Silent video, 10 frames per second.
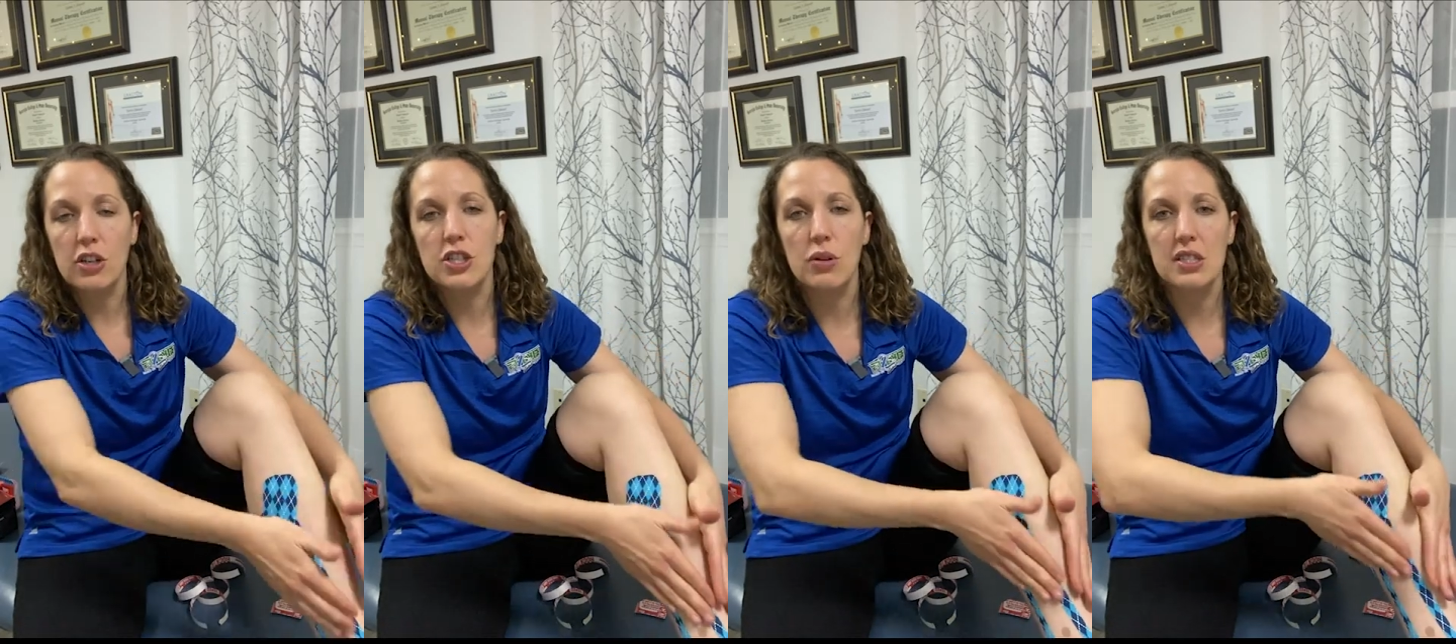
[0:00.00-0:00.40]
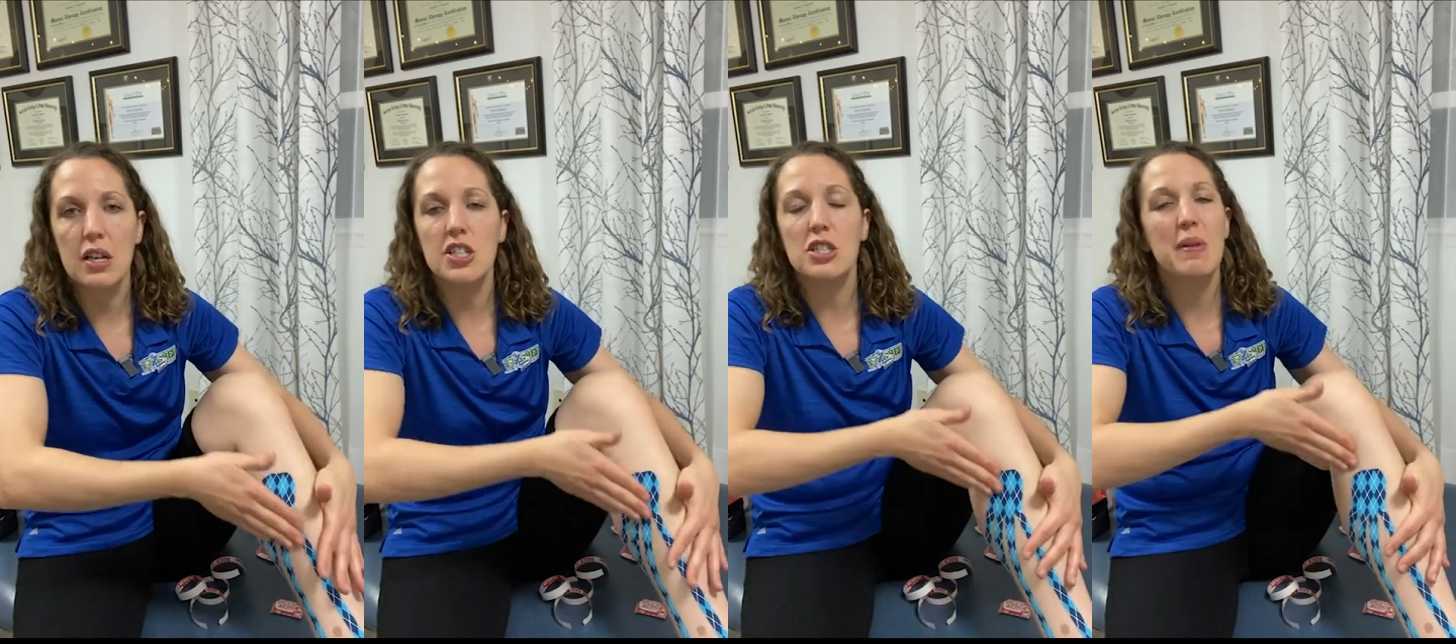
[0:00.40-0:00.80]
So it's
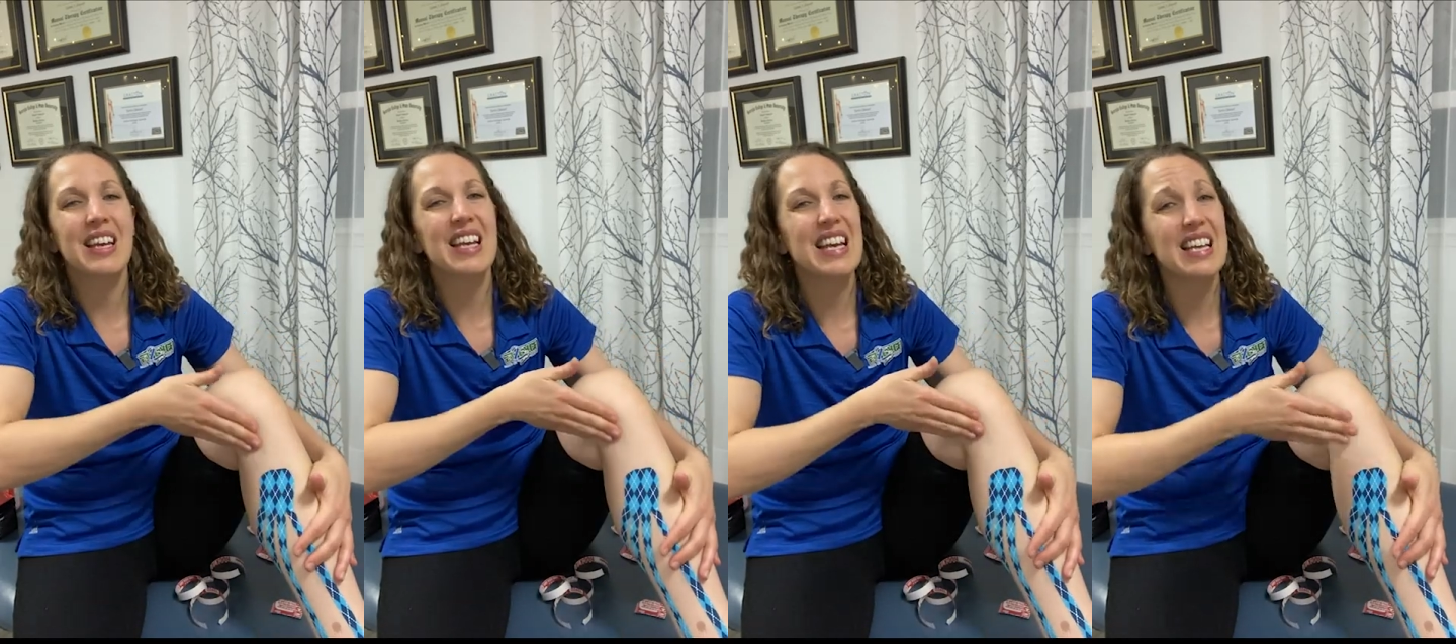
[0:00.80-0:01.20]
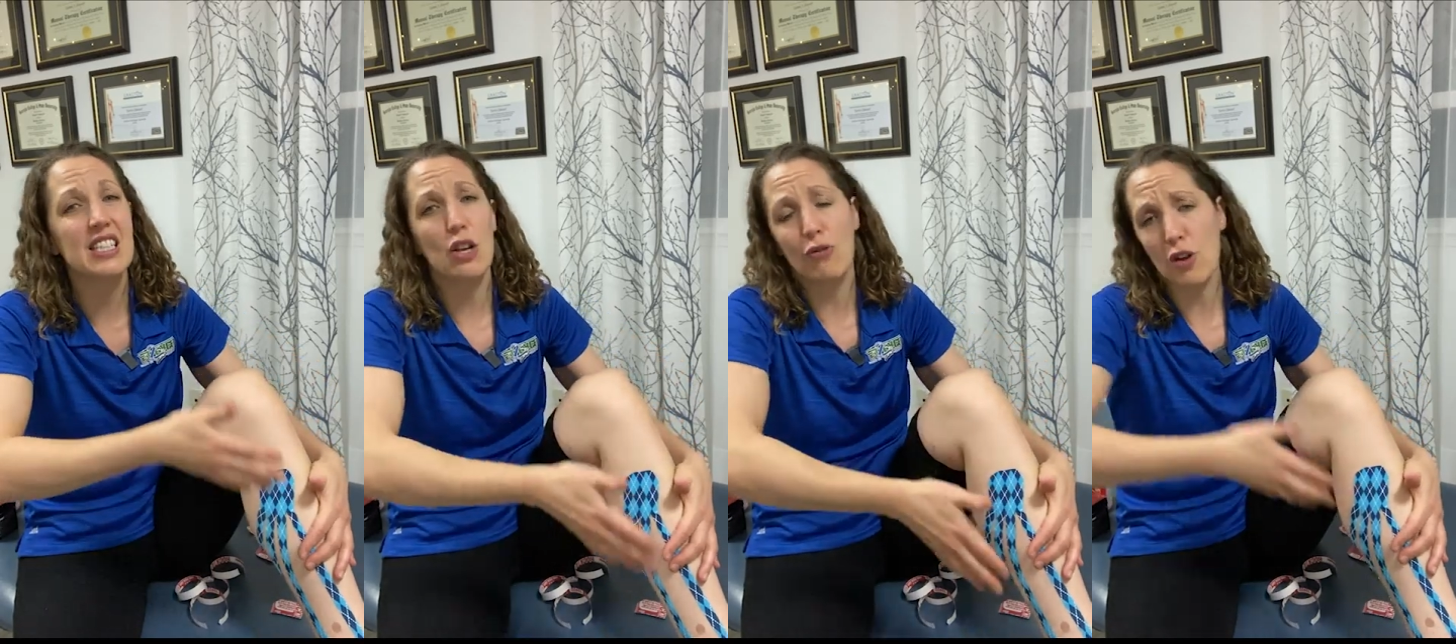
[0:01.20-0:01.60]
gonna just make it
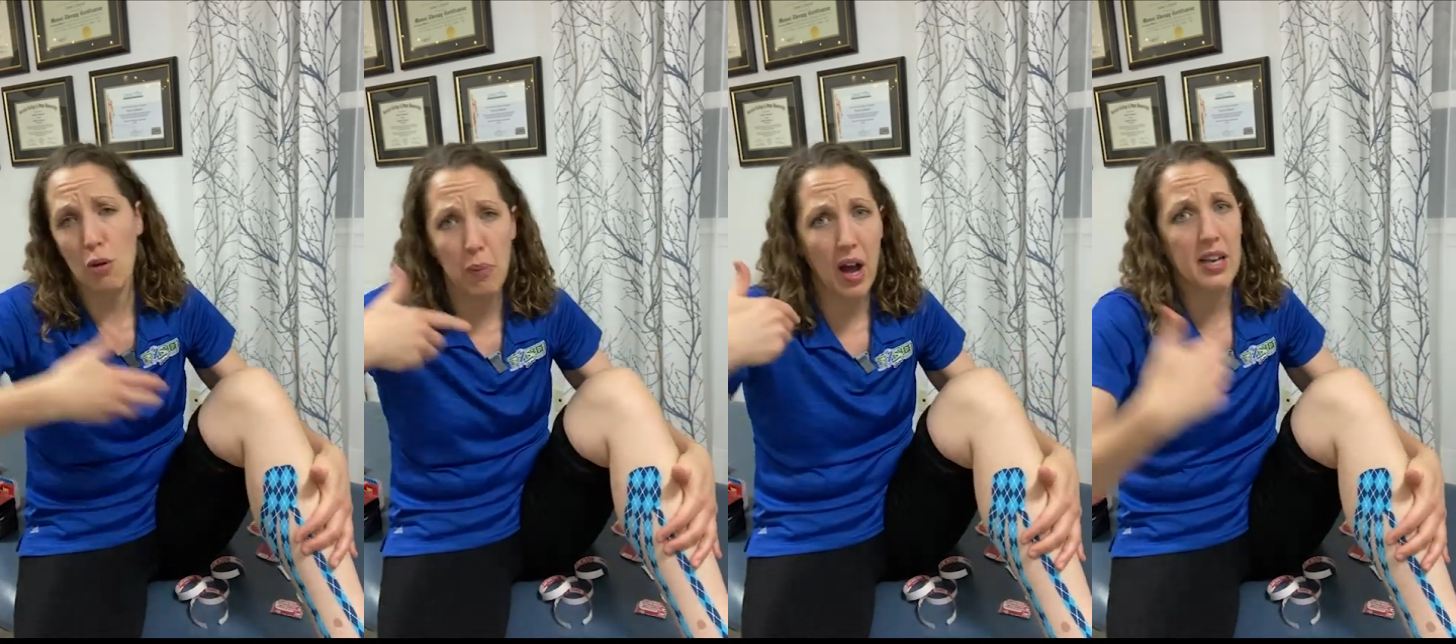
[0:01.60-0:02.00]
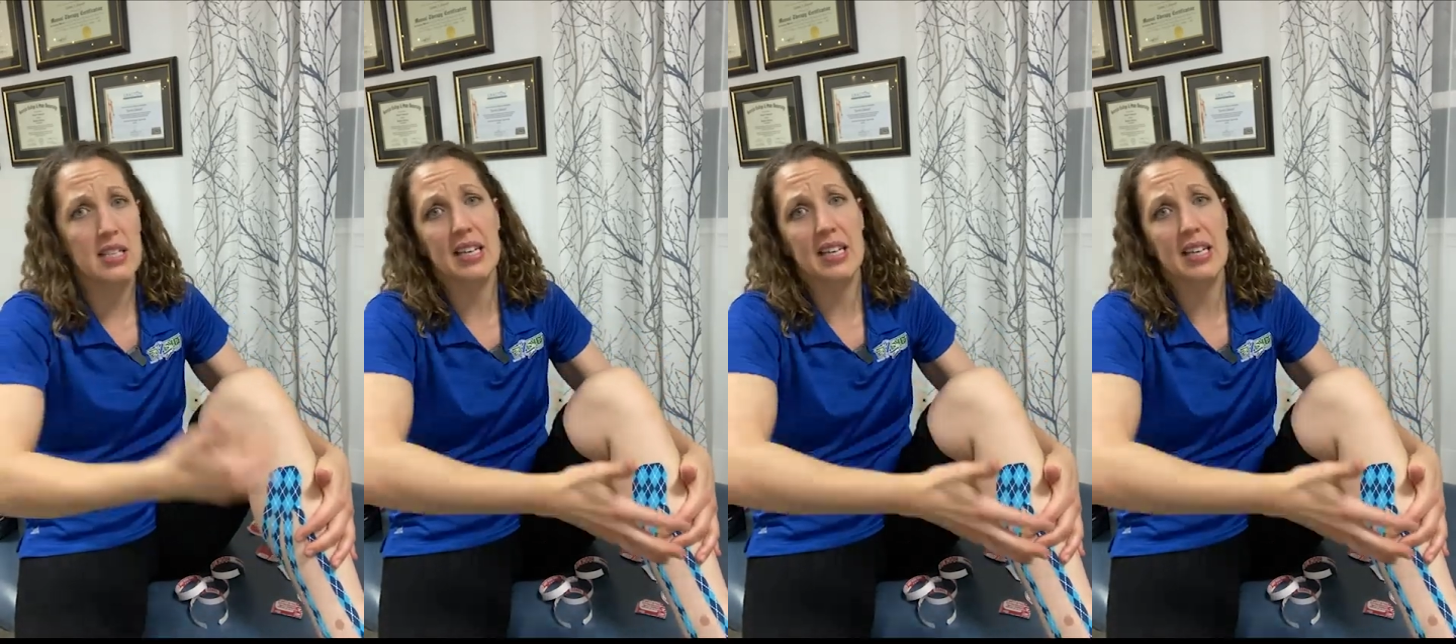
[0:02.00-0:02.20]
easier for your body to